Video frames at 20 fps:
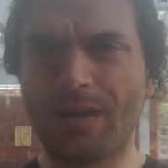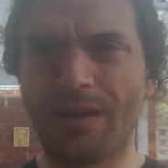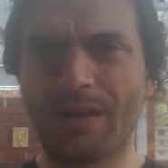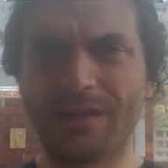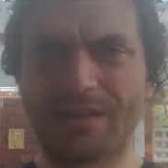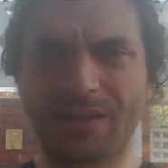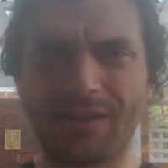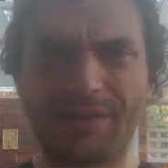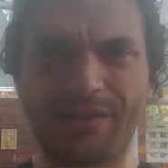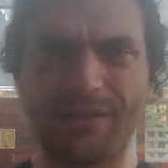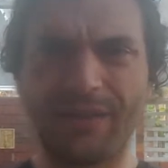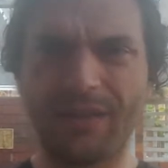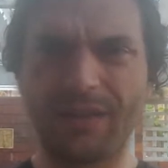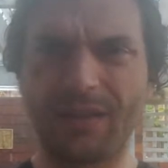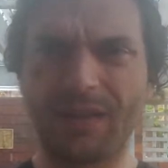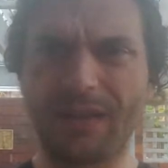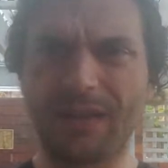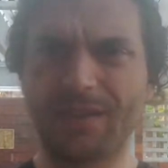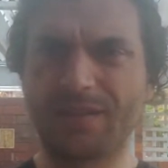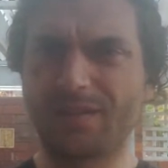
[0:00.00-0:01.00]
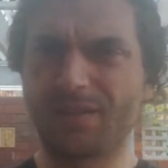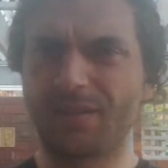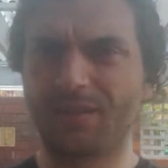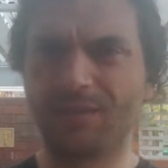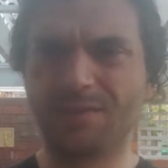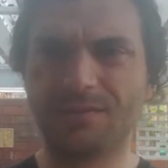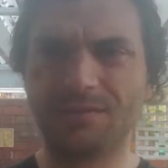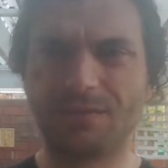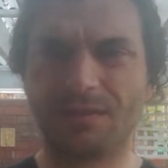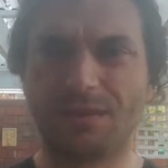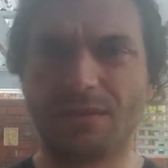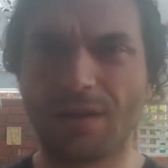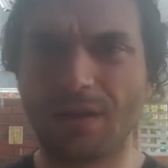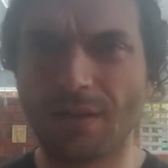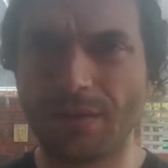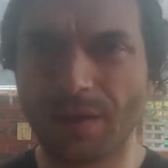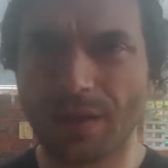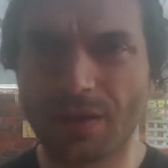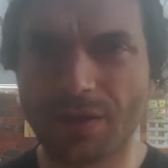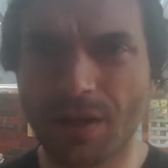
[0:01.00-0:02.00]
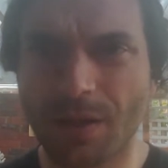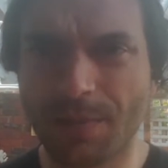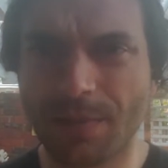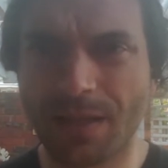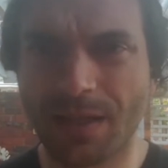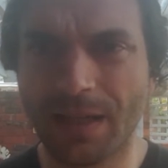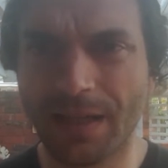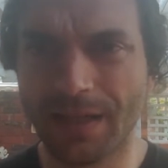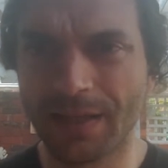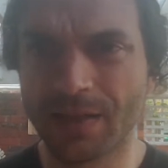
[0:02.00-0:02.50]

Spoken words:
because I feel like it's all over the shop today.